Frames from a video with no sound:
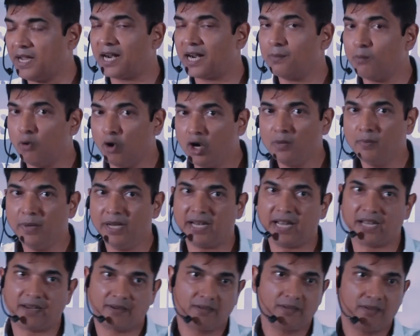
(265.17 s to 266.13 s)
had a board
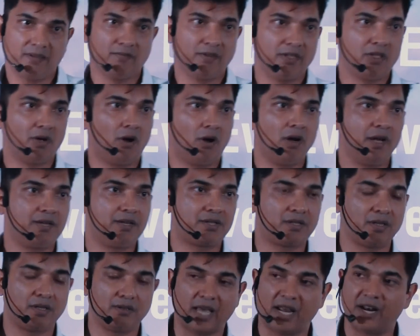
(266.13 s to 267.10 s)
meeting with all
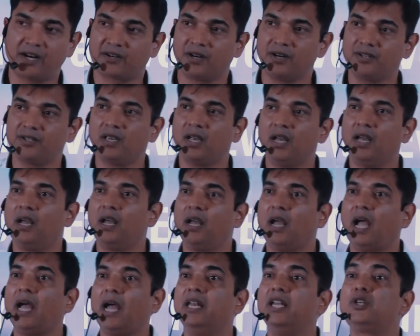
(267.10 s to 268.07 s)
his uh, directors,
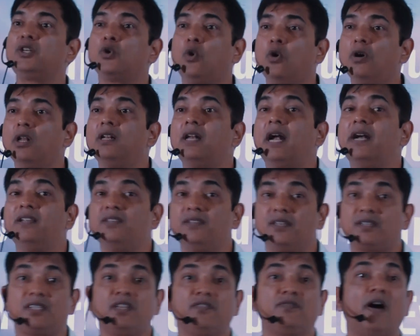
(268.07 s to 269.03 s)
and he told in nineteen
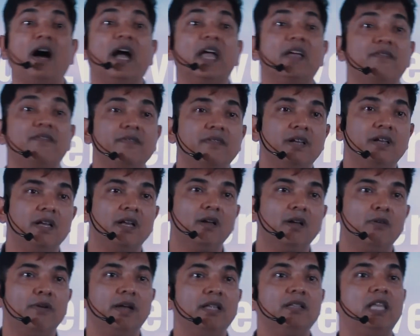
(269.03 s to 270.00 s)
sixty-five,
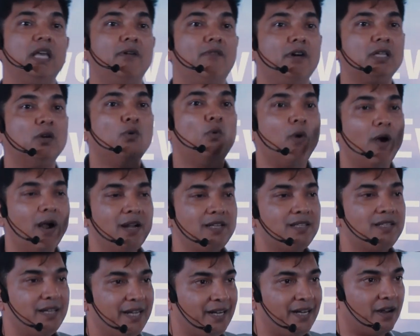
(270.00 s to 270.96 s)
when they were the
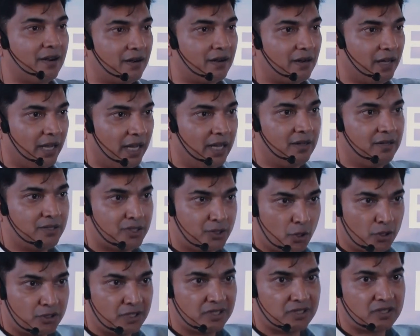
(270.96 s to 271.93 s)
world's leader in
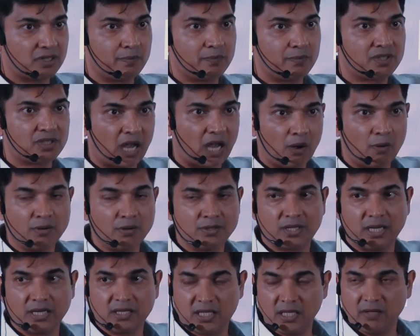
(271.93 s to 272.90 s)
stereo systems,
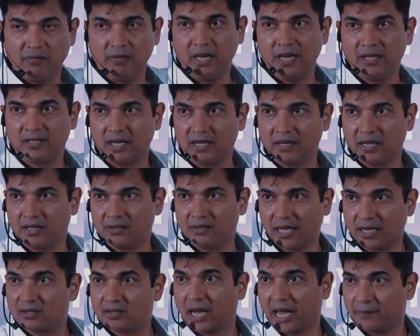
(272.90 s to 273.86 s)
sounds and T Vs, and, and
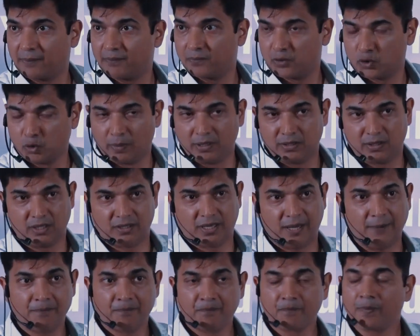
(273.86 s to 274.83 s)
that time, jo bante
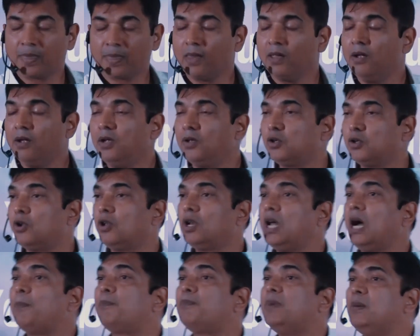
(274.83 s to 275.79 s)
the, so inhone
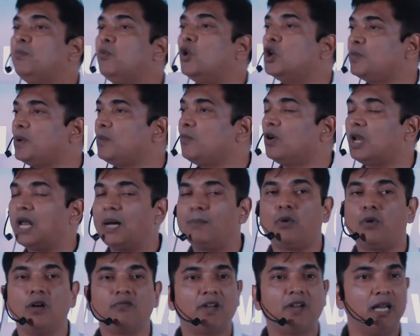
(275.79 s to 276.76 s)
apne board mein bola,
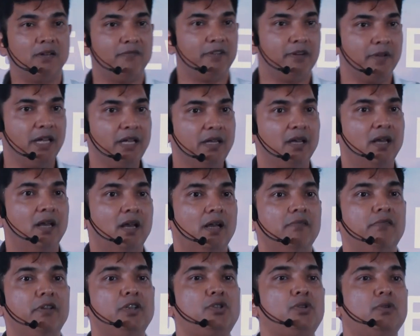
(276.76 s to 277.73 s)
Bob Galvin ne,
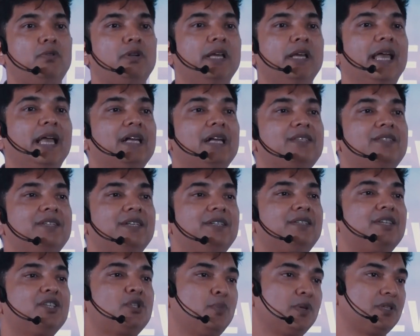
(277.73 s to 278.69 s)
we should exit
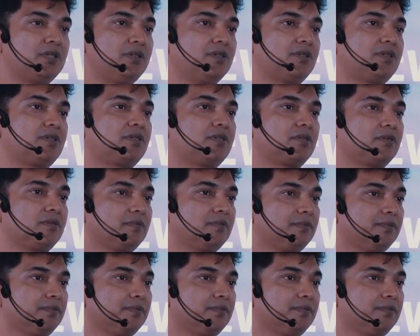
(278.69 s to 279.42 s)
this business.